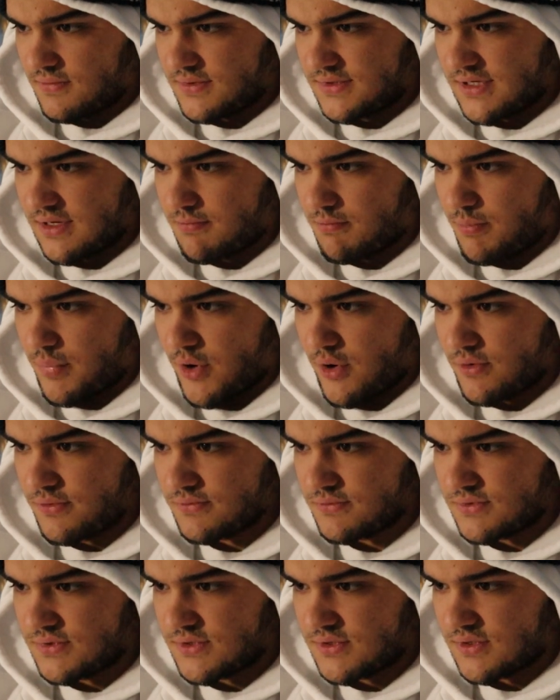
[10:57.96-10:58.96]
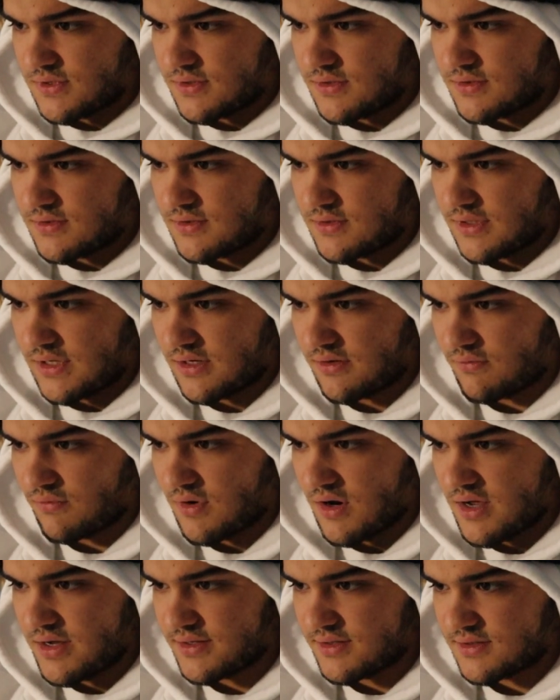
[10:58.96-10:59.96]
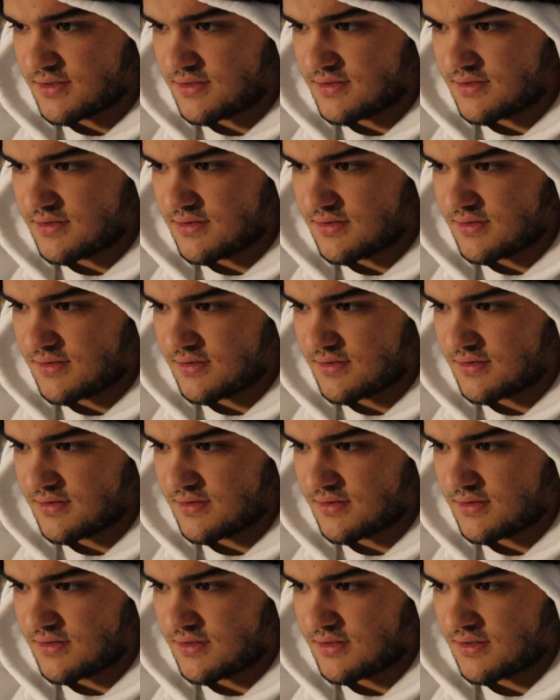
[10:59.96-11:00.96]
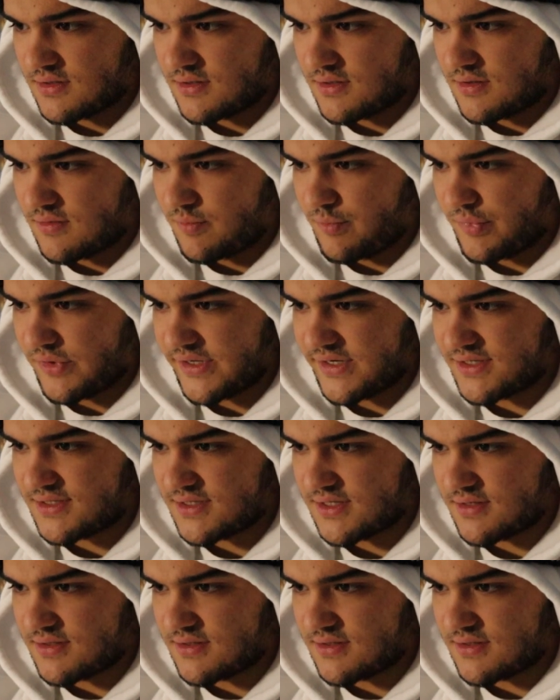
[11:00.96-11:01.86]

is that bones and rocks placed